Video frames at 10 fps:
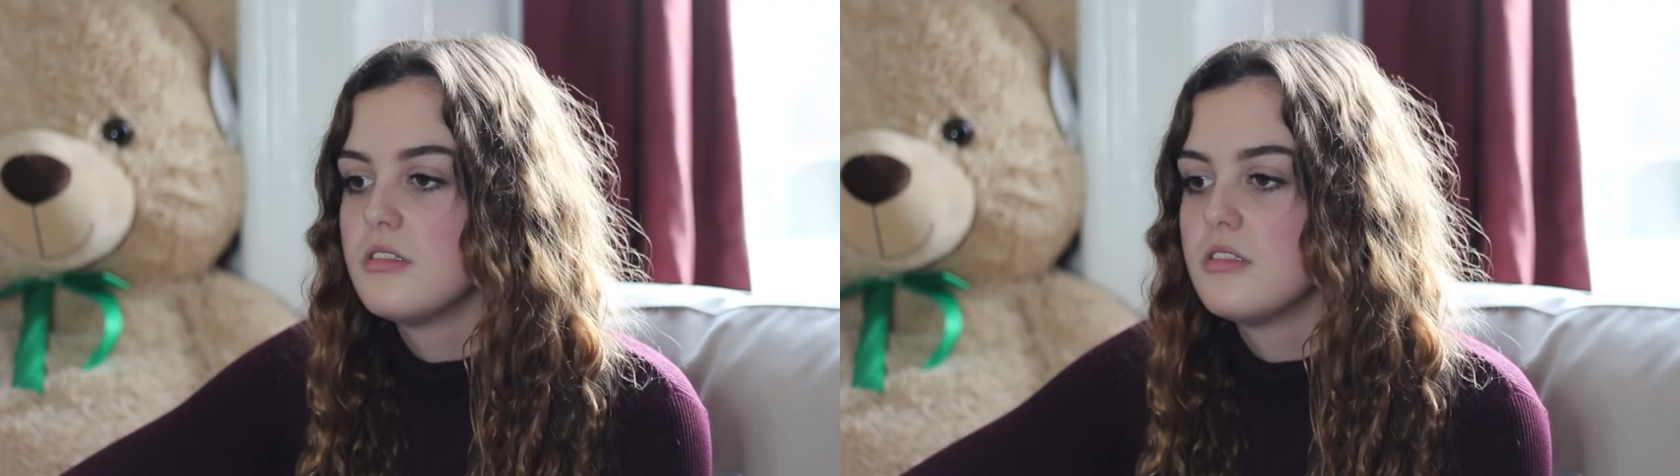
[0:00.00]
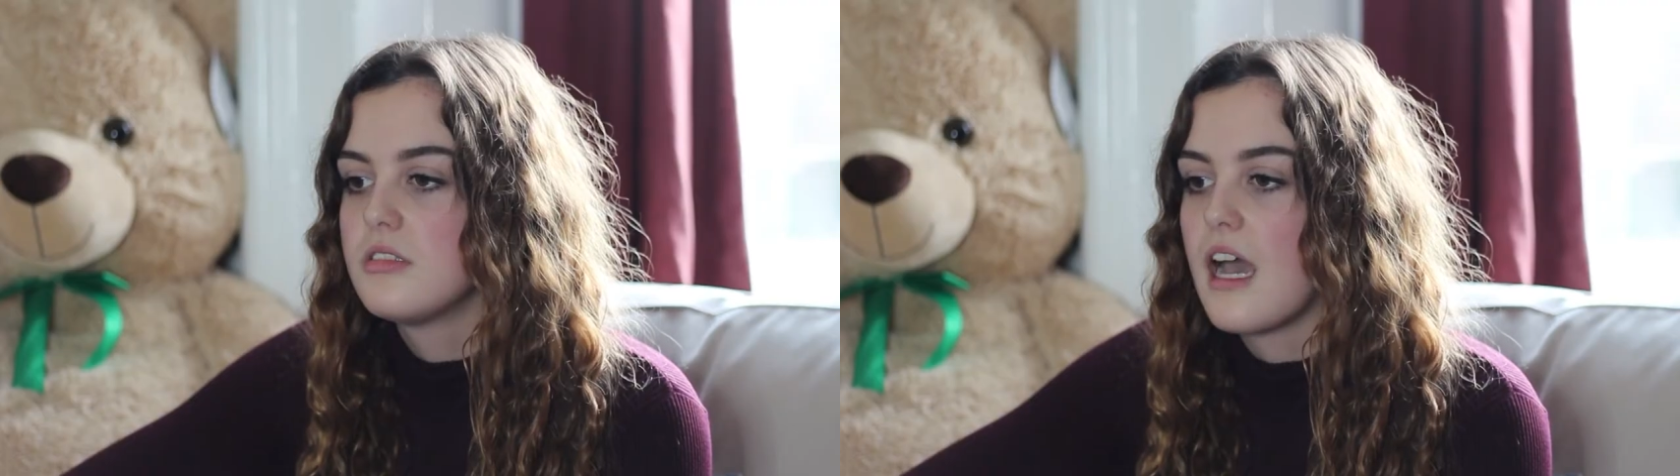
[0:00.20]

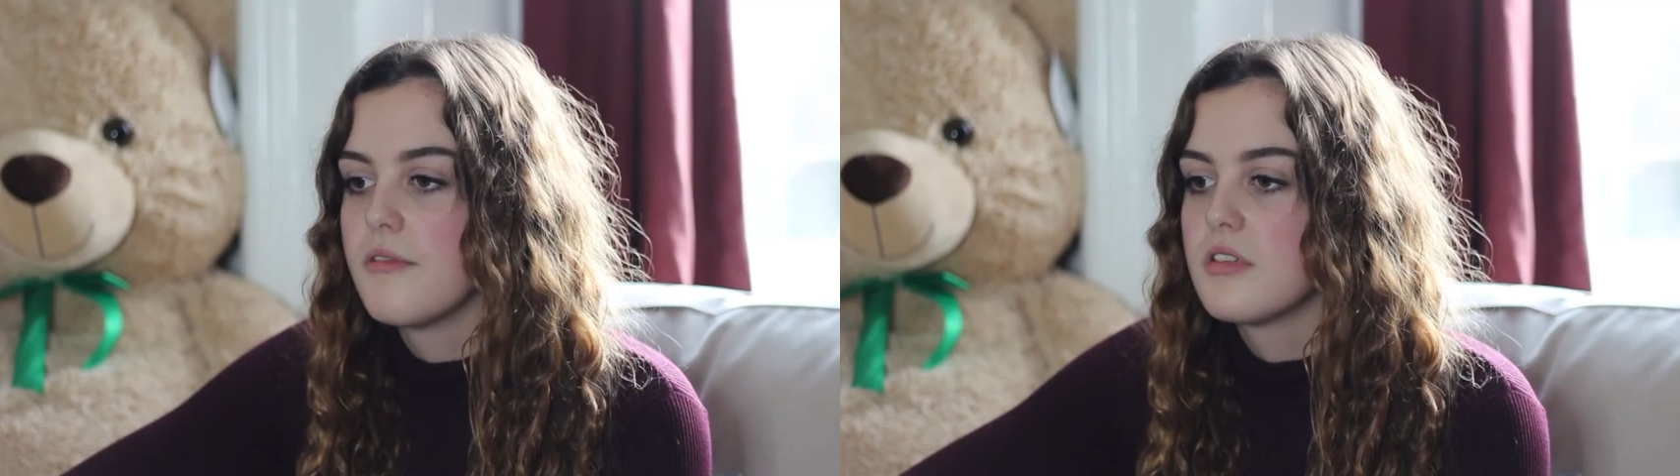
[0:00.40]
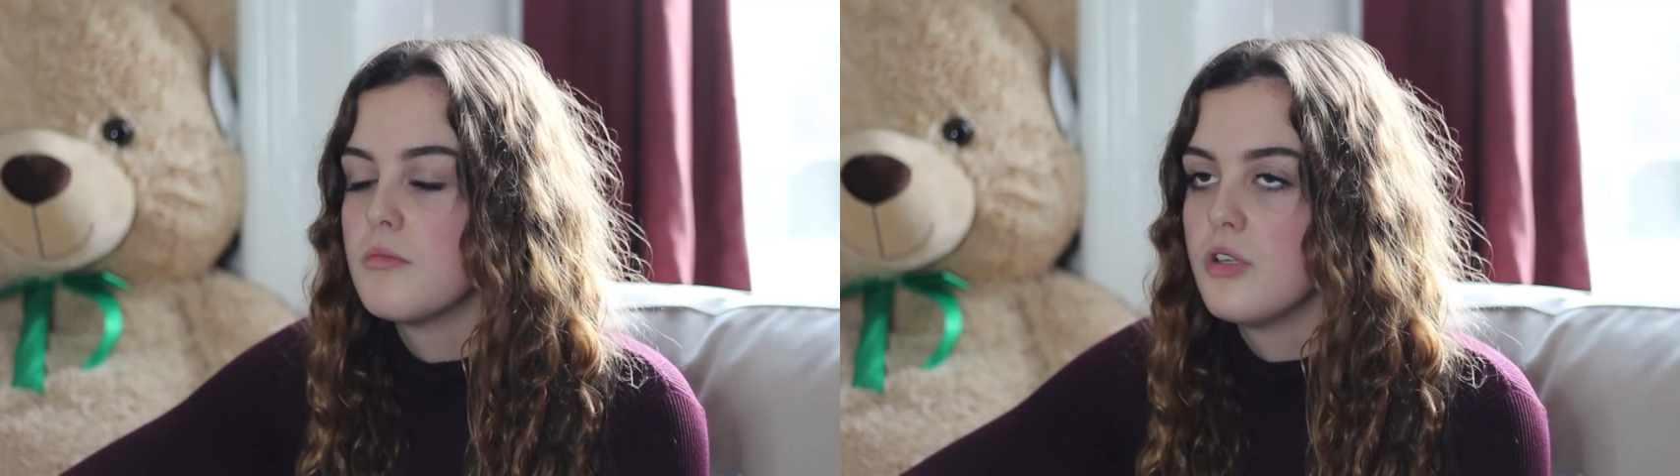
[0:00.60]
to
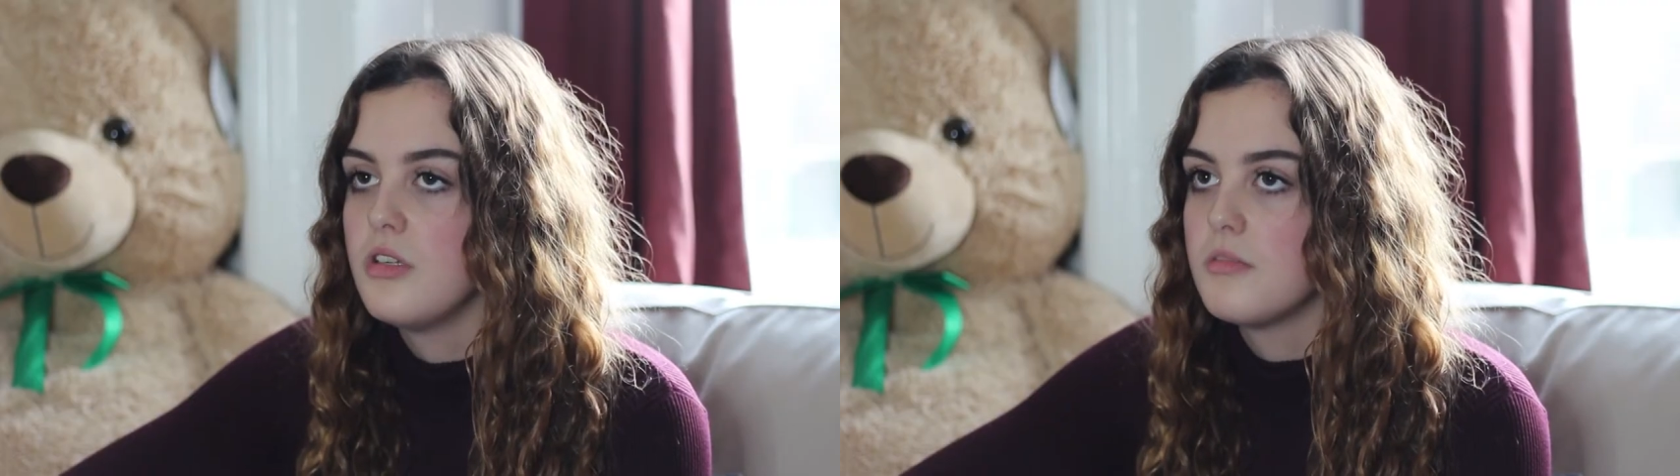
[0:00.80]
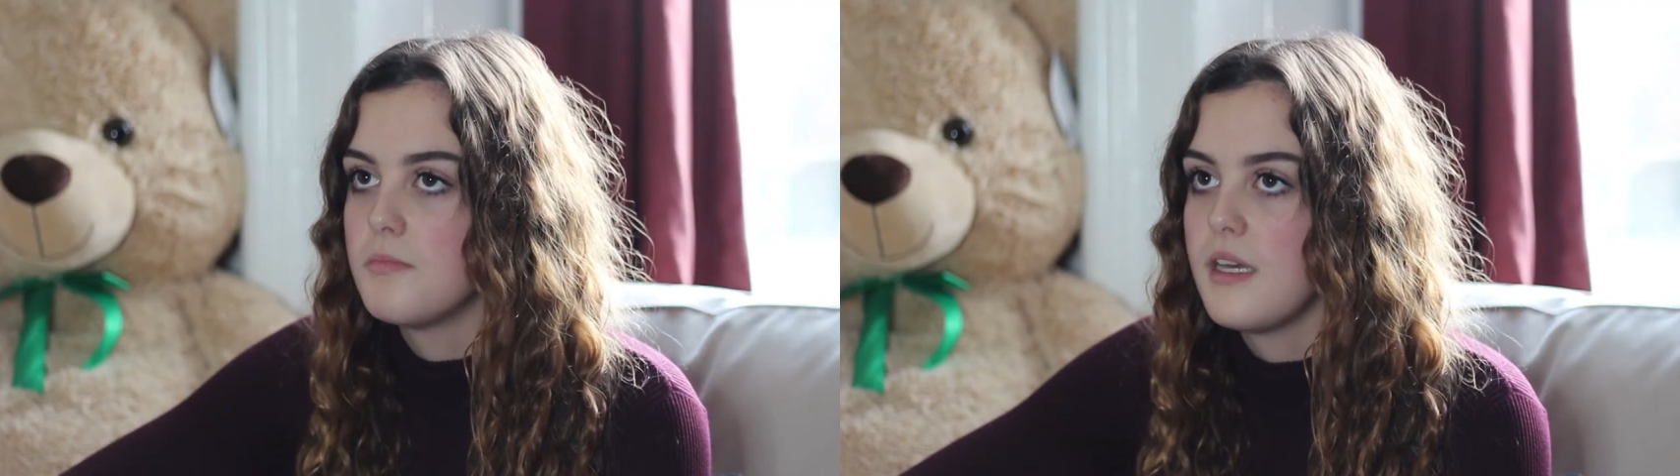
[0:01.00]
have
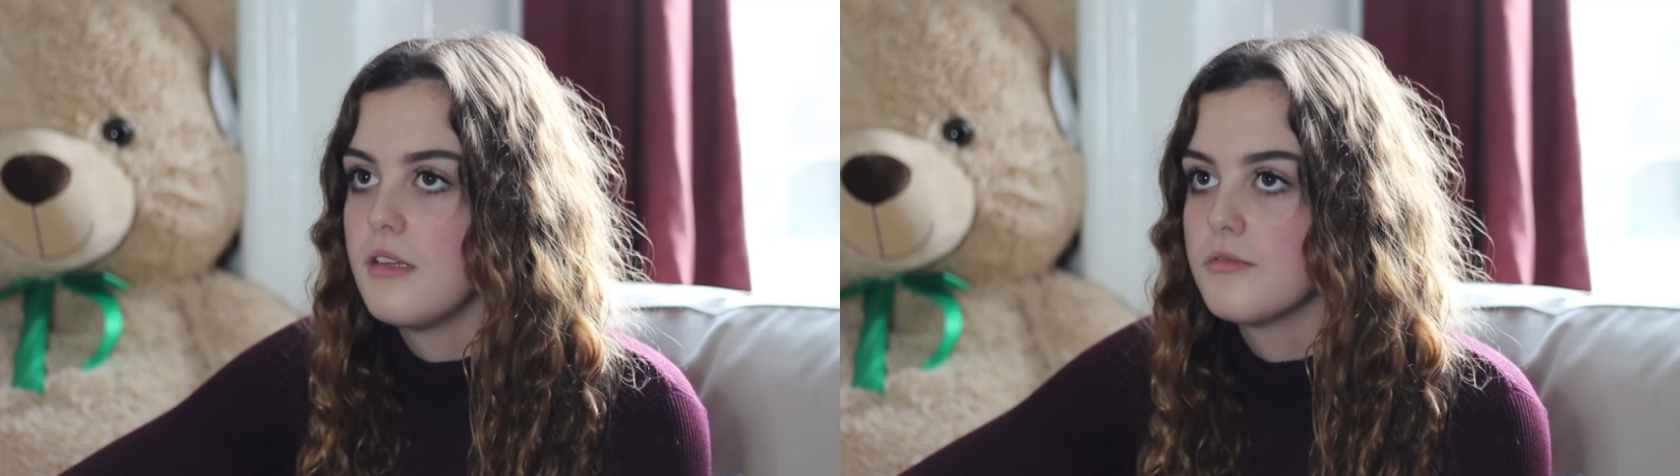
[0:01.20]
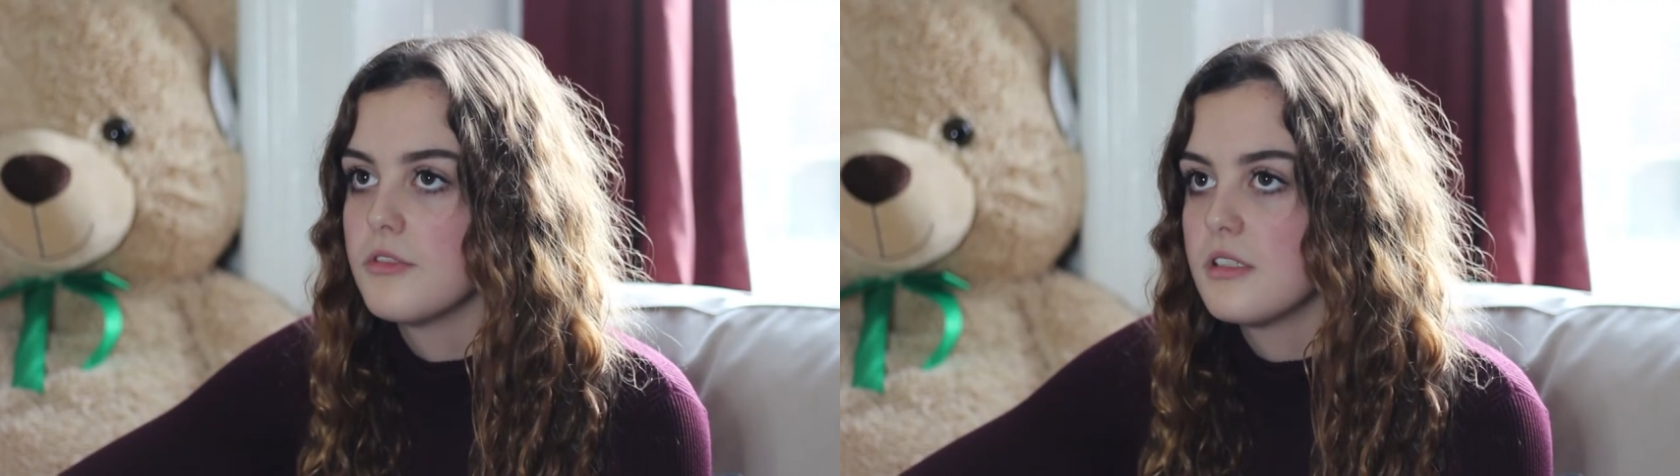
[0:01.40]
someone who's
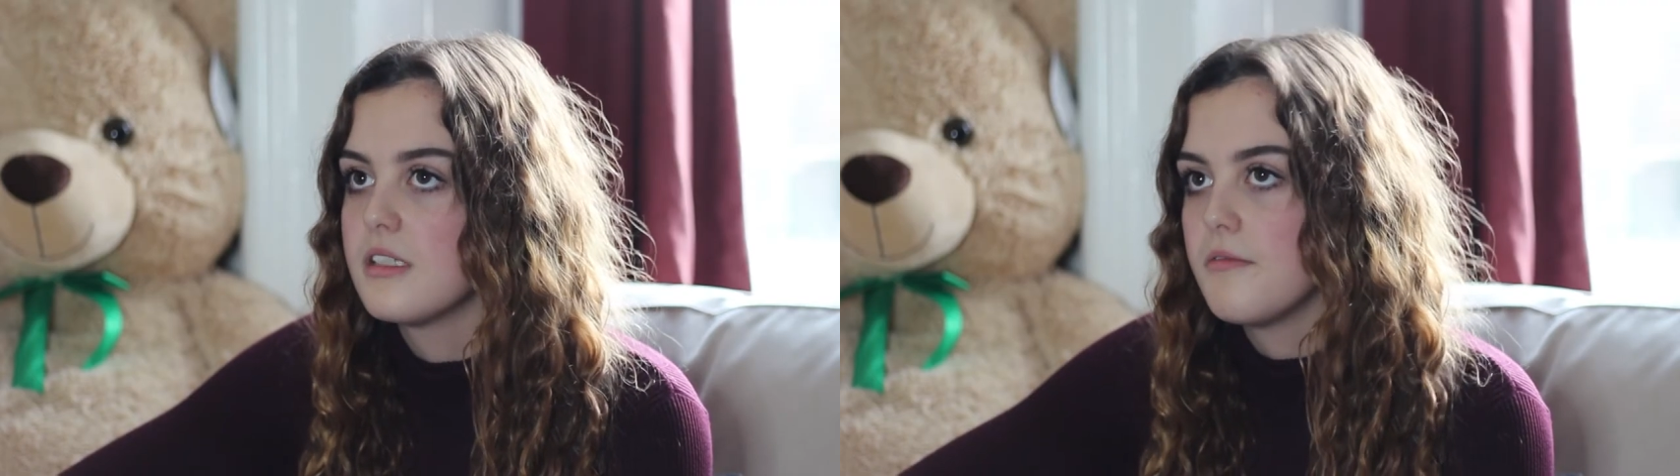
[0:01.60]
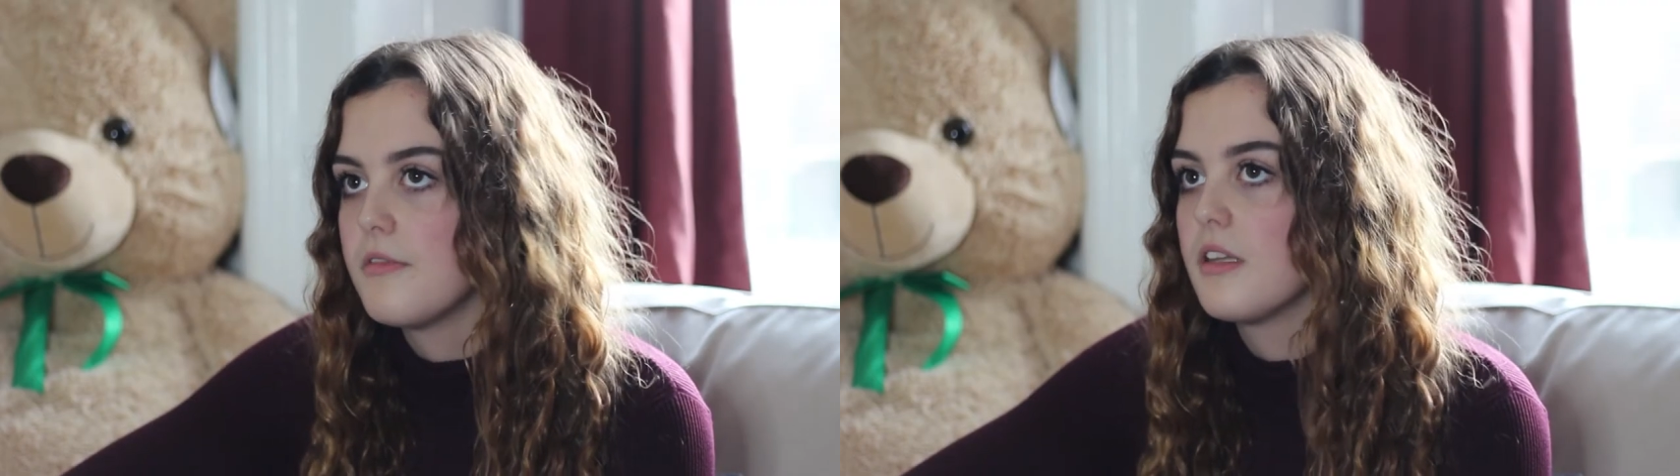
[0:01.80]
been through the
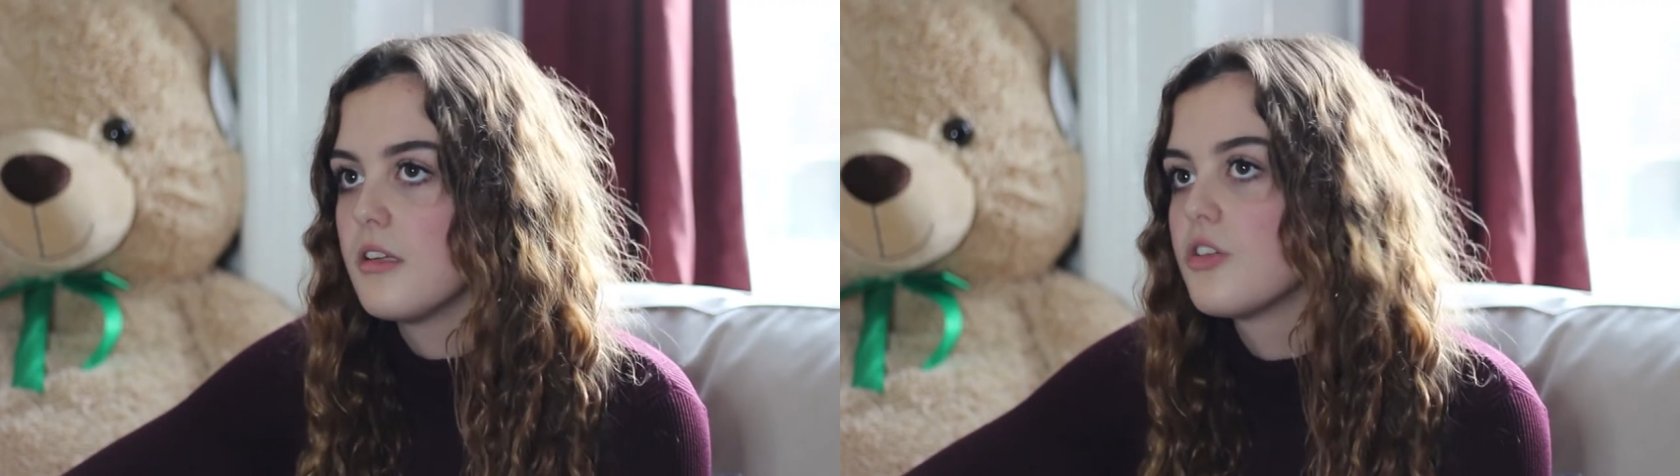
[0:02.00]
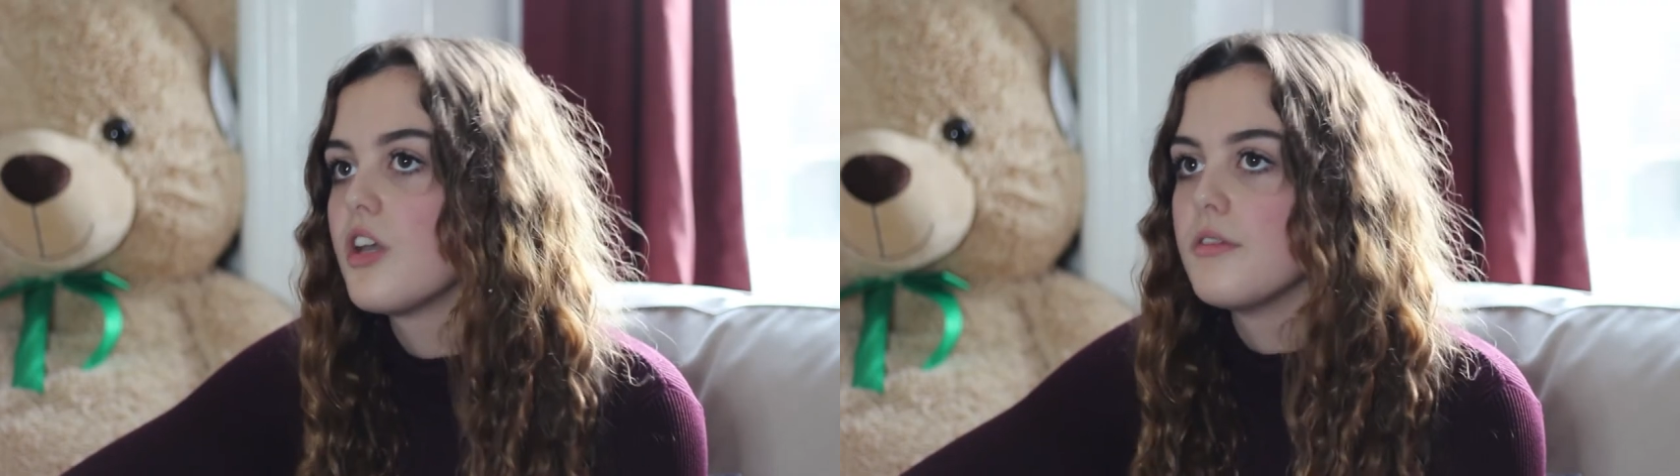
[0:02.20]
same thing
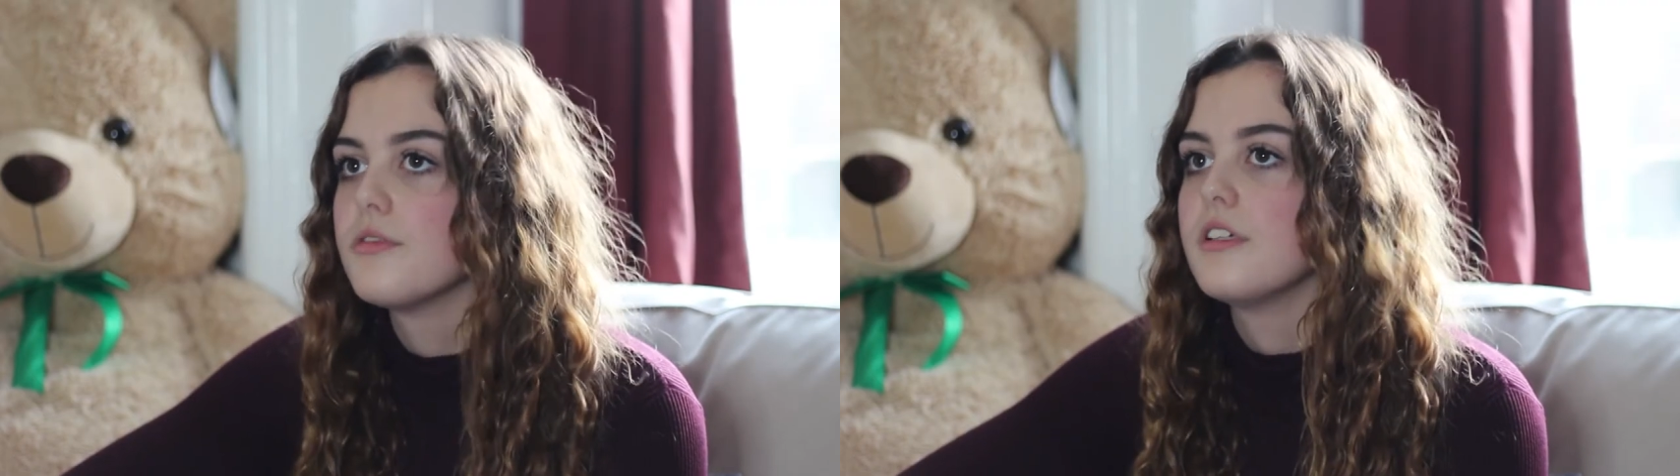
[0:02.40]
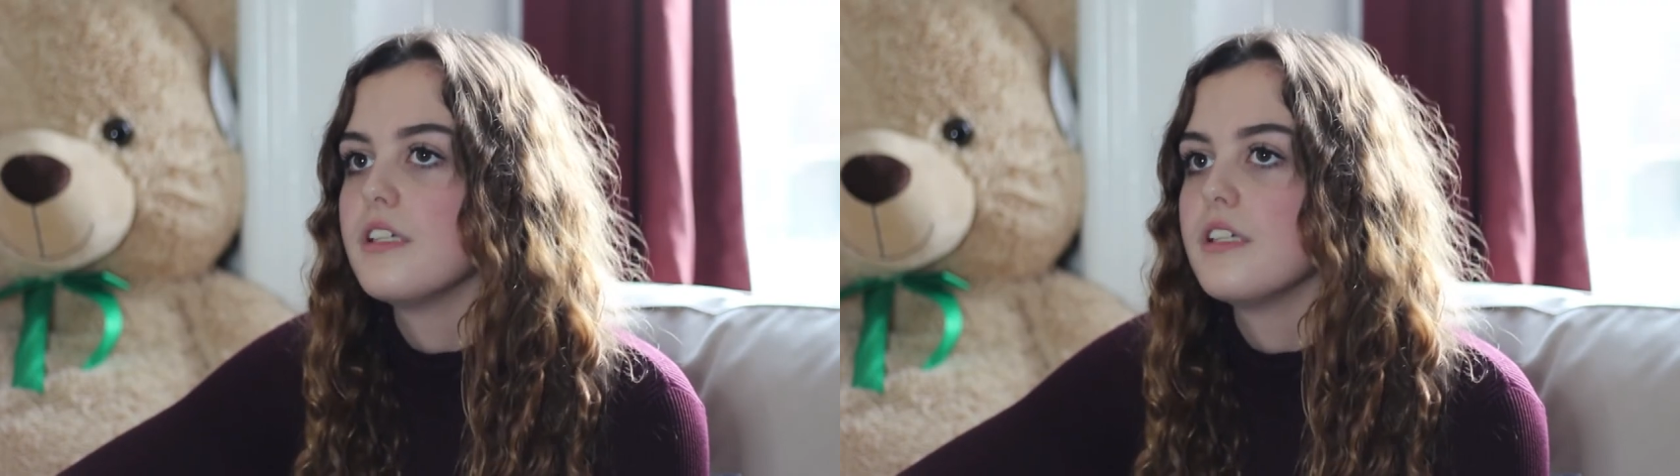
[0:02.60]
that you're going through